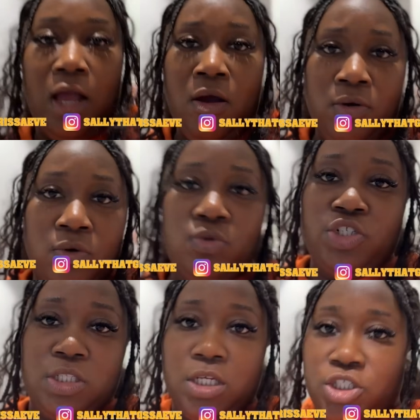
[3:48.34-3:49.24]
I don't know who
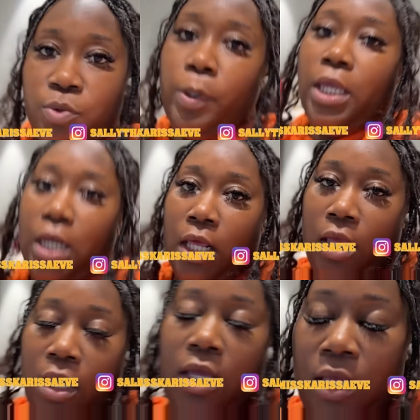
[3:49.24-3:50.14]
she thinks she's winking
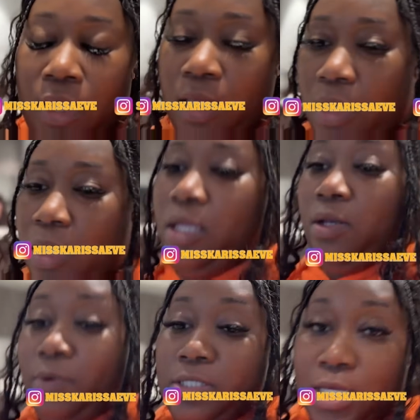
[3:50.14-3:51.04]
at.
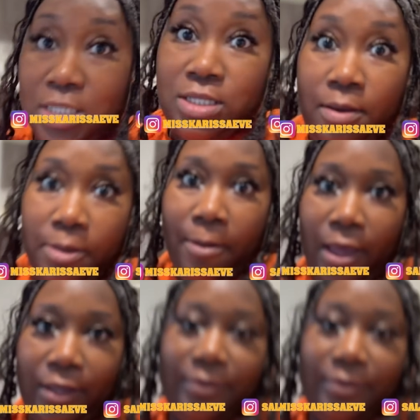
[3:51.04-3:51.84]
Anyways, guys, I'll be back.